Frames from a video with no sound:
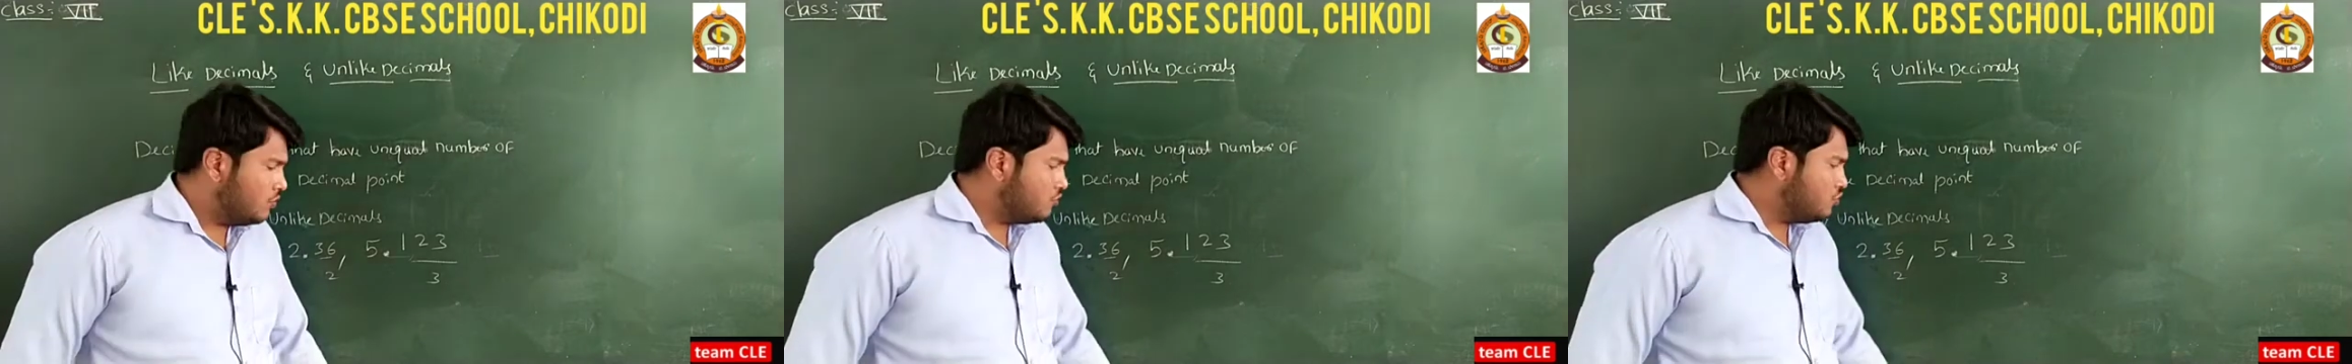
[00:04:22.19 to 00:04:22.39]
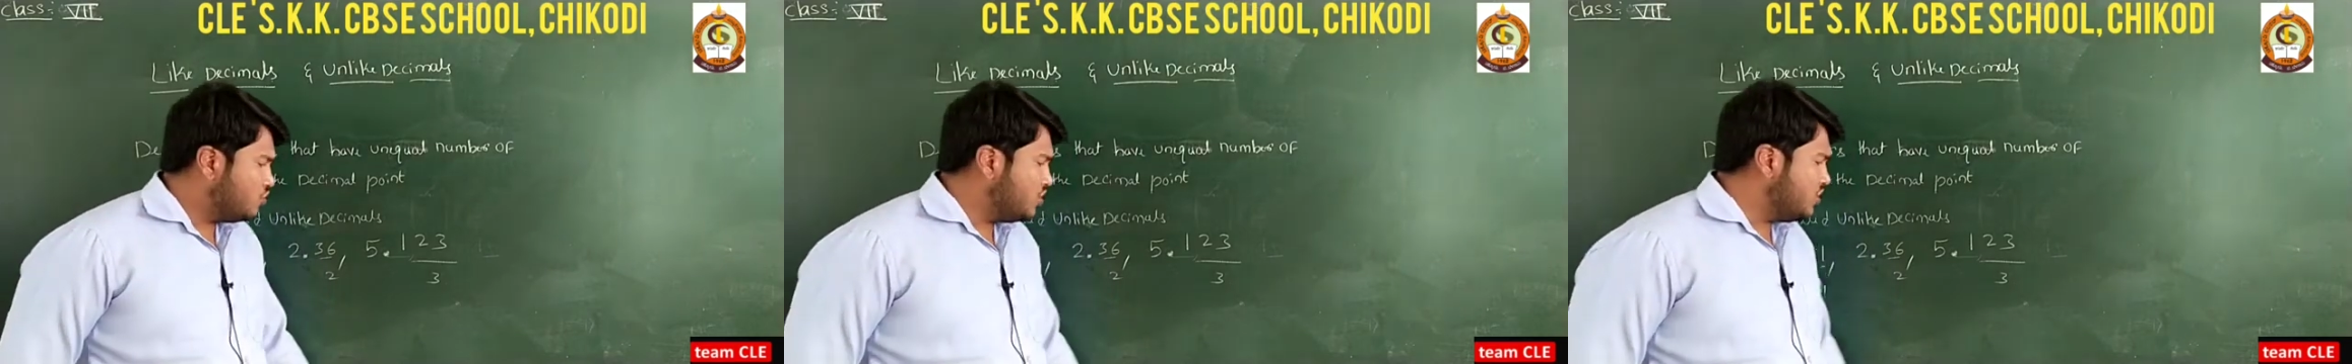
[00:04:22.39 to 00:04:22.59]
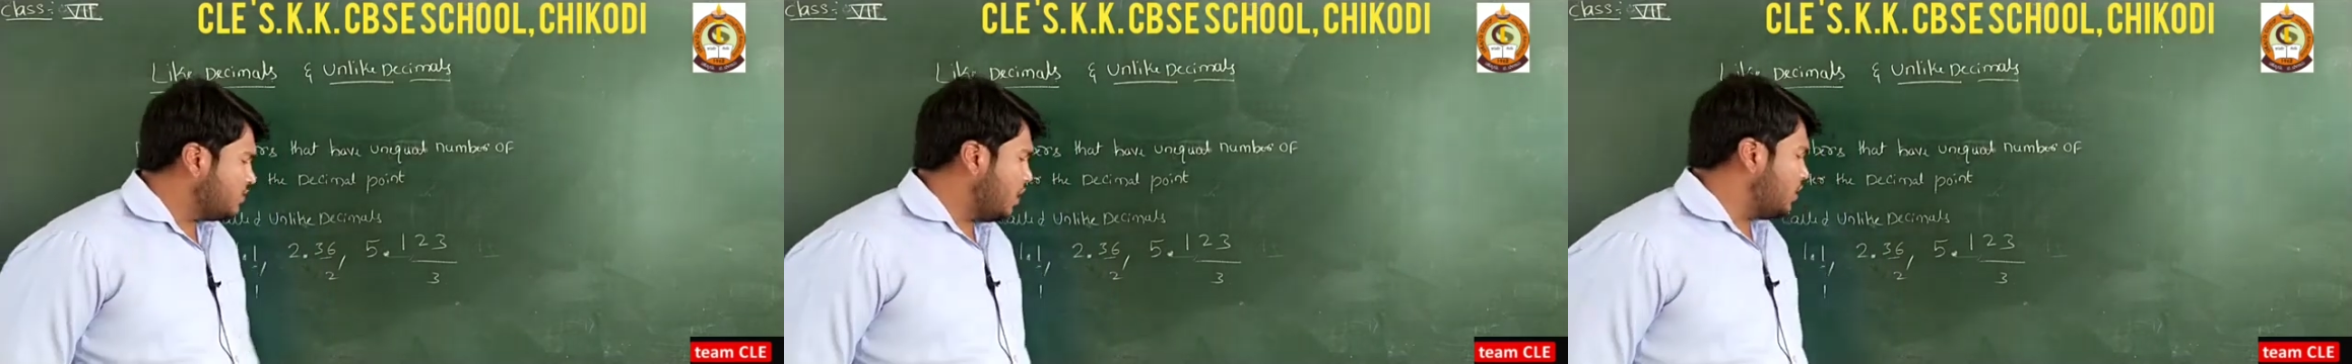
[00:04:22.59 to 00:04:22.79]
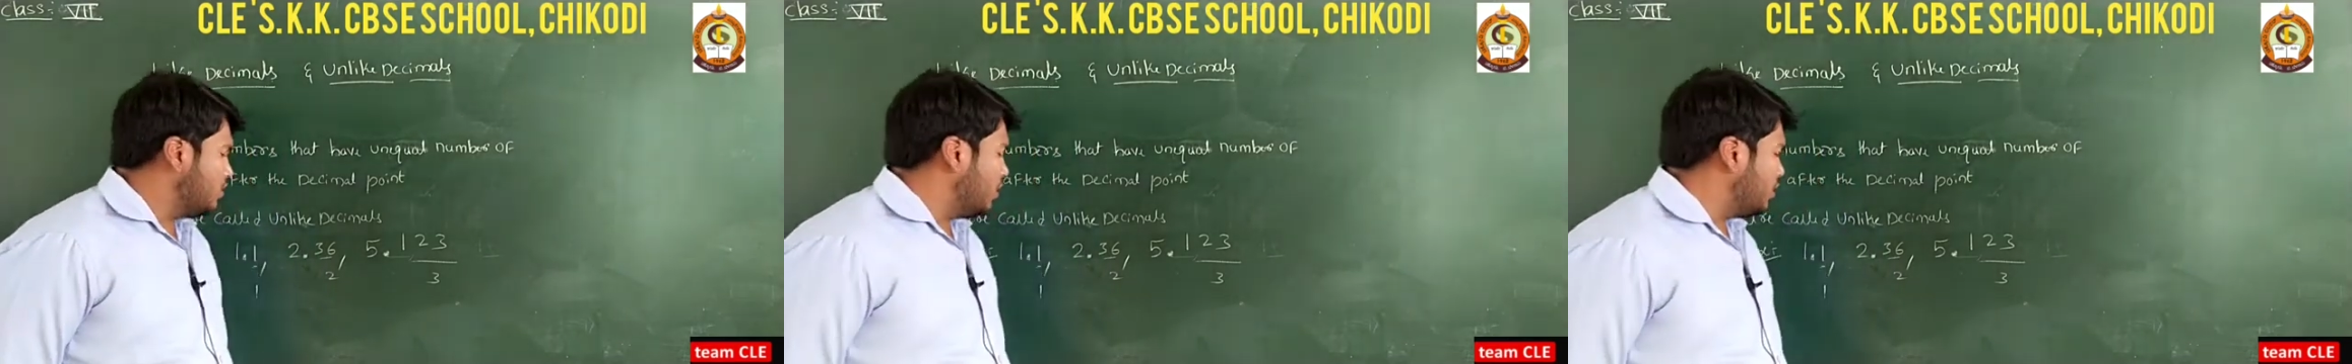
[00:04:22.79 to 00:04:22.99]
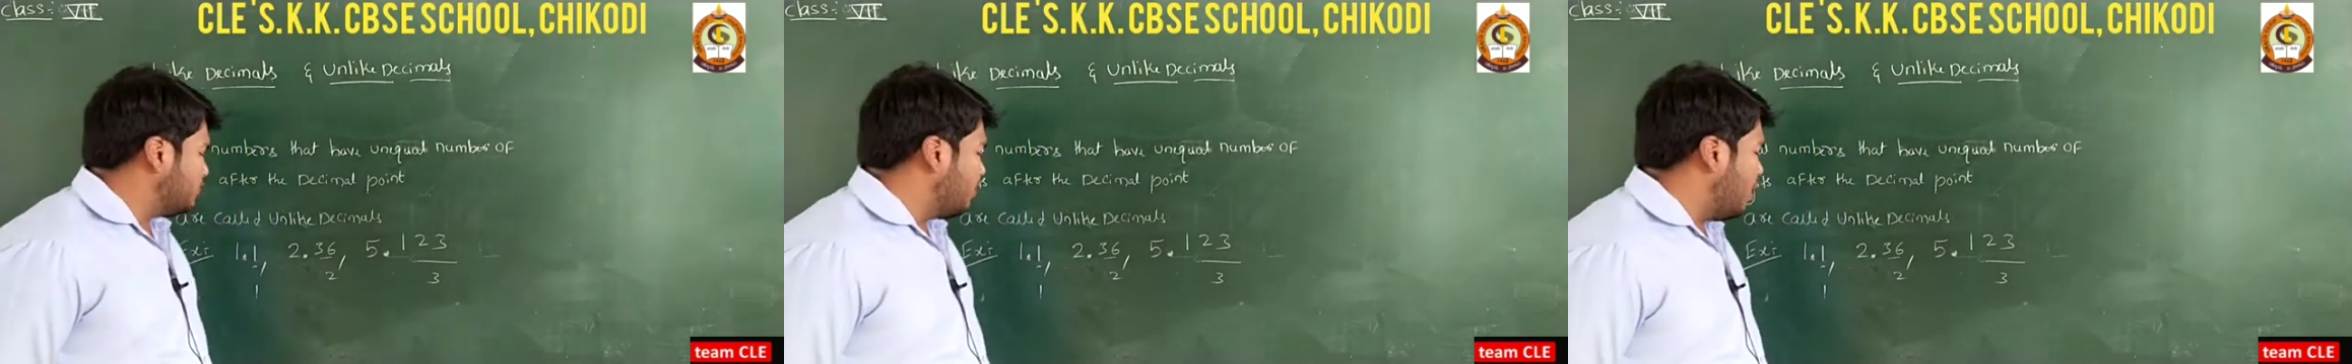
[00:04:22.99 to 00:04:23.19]
So these are
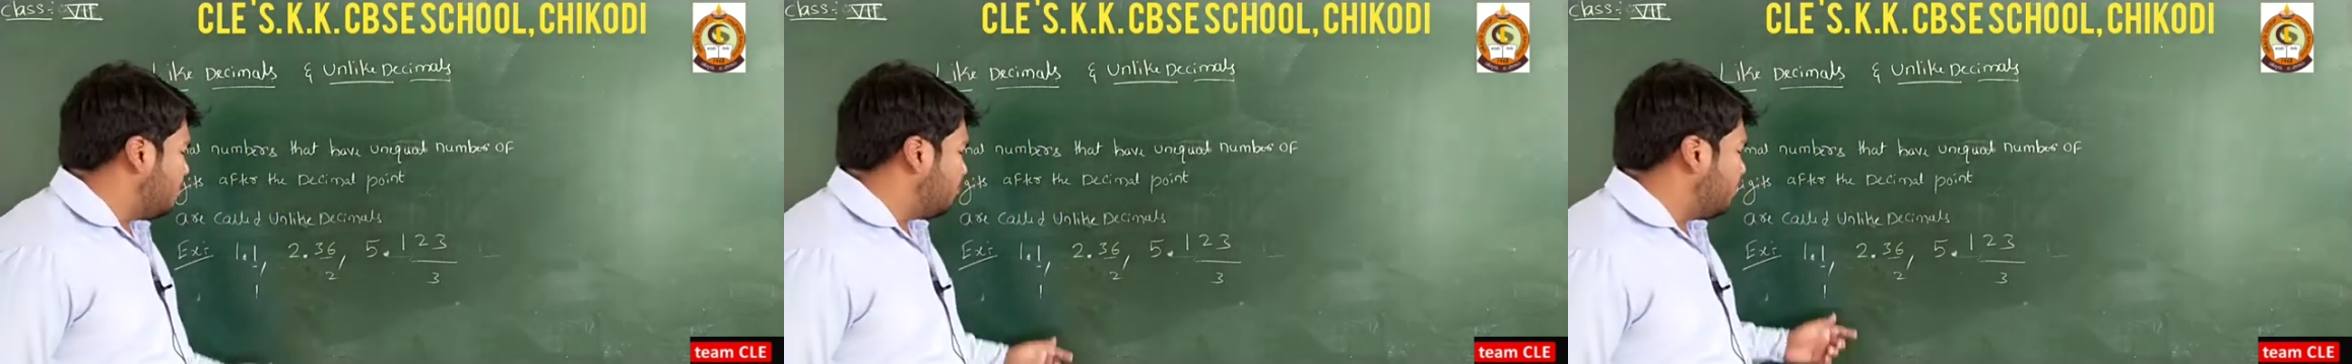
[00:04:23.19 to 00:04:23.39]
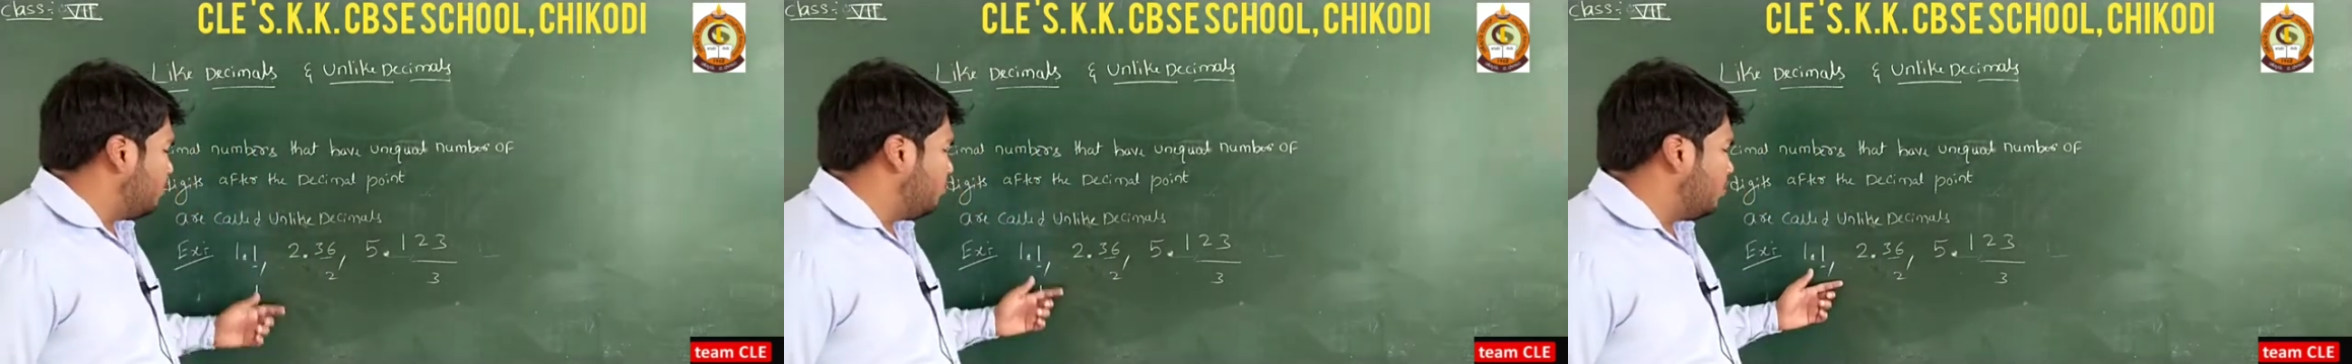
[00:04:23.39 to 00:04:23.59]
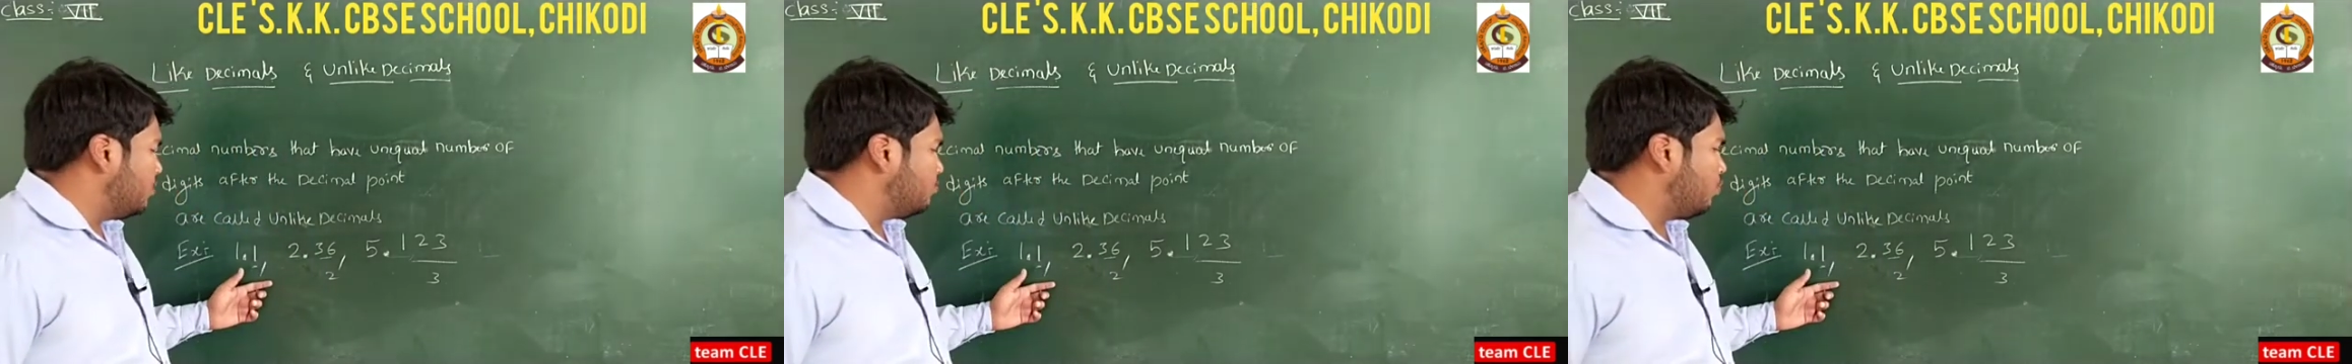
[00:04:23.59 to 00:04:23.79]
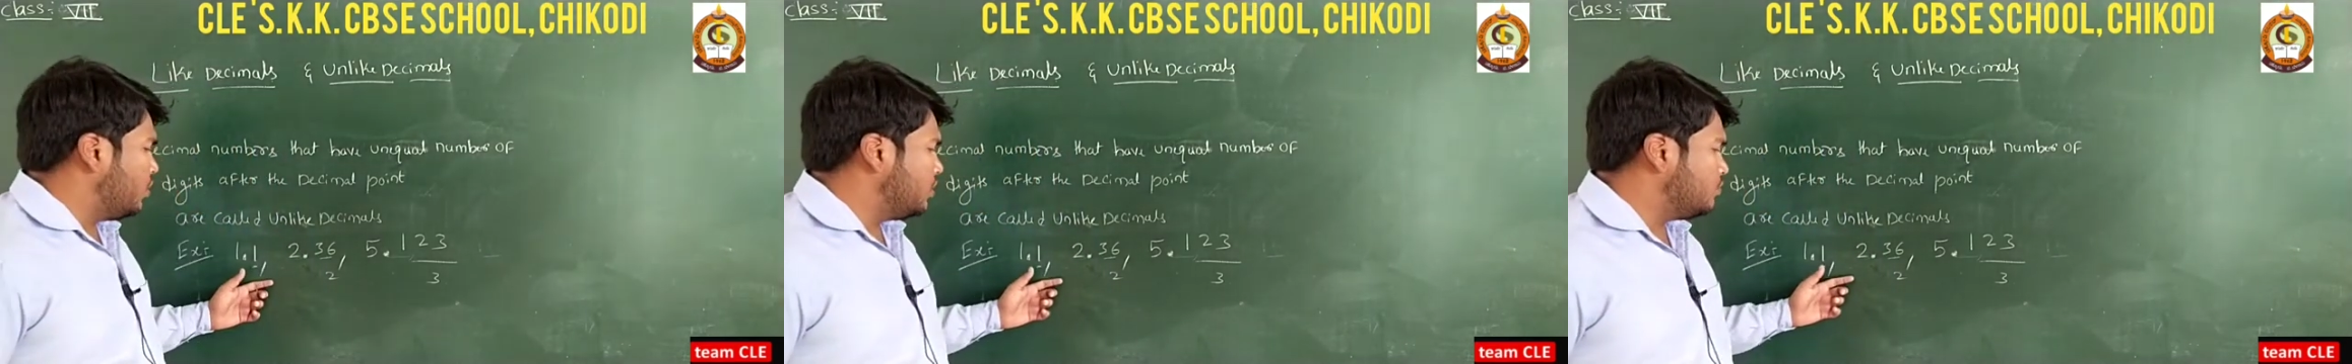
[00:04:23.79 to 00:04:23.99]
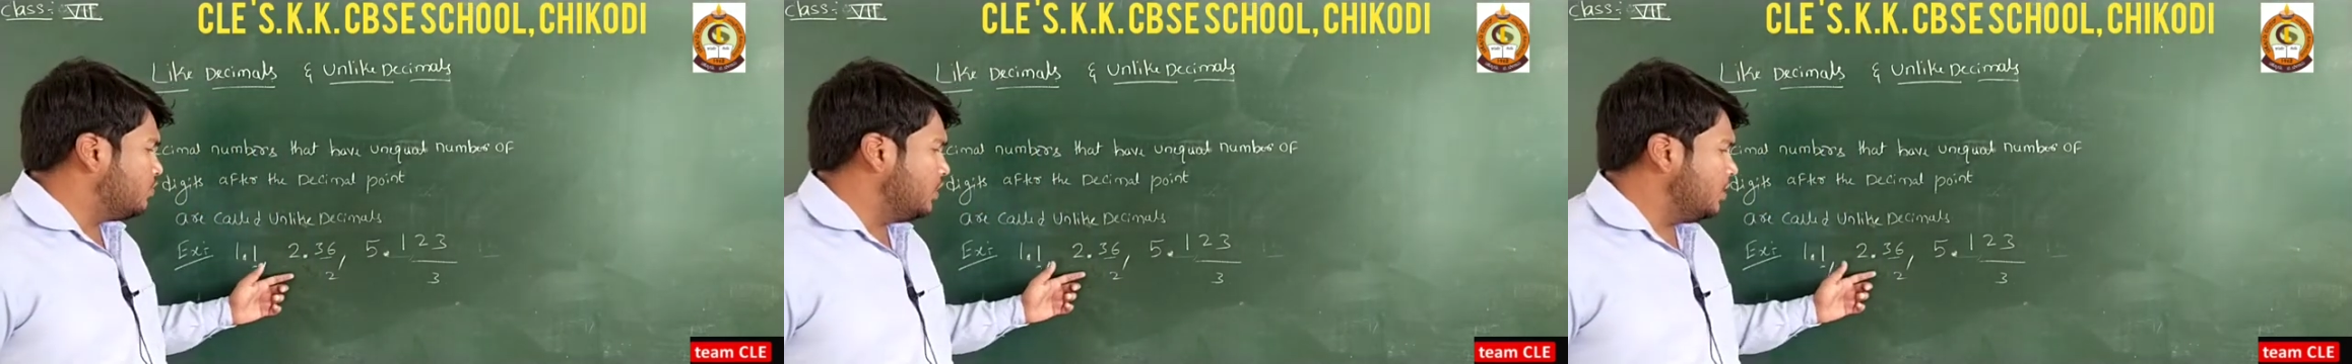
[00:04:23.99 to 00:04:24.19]
the example
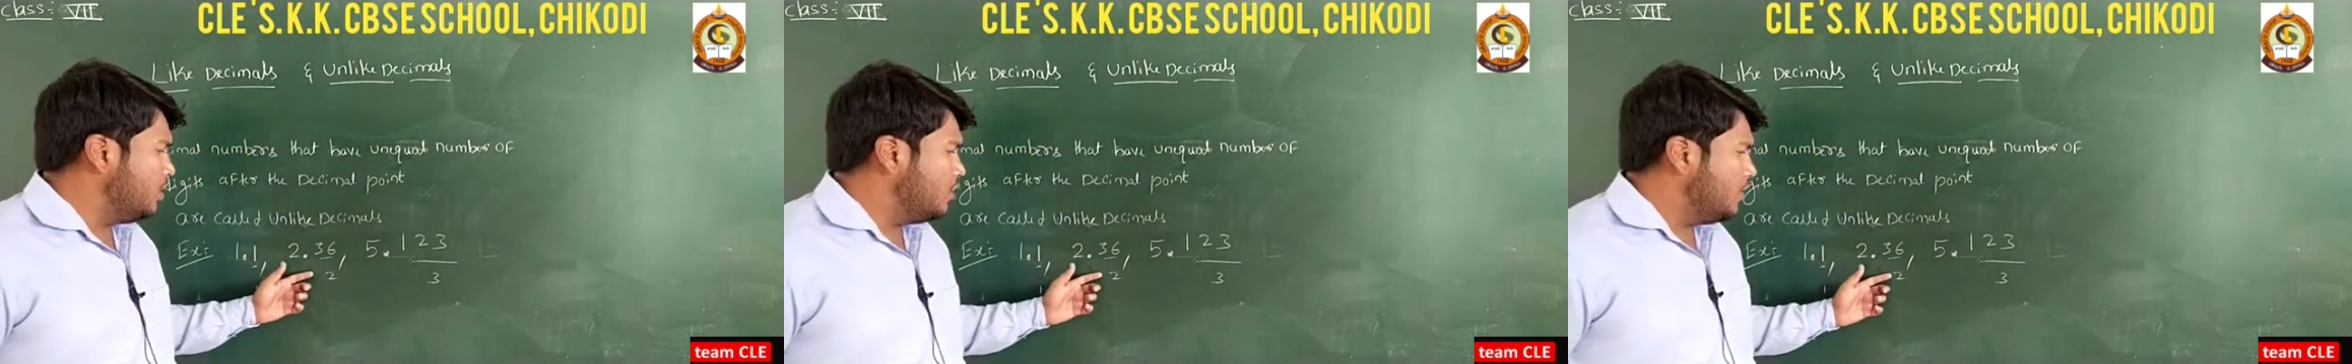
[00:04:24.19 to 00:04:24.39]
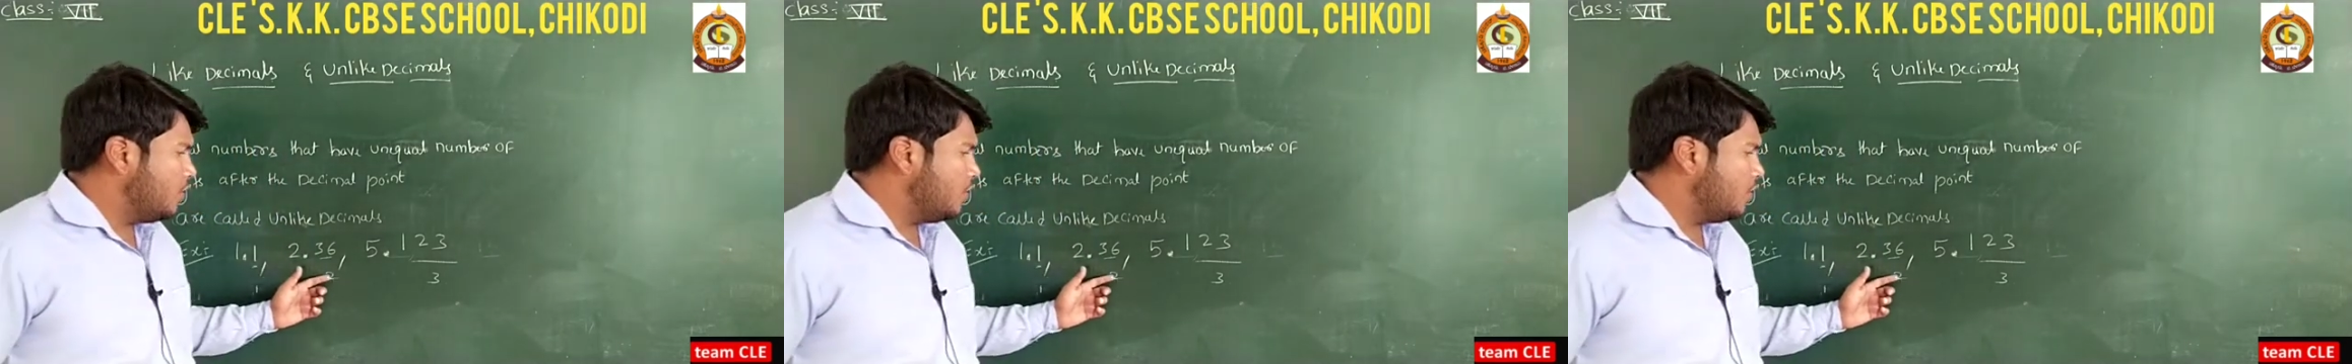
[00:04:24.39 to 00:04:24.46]
1.1,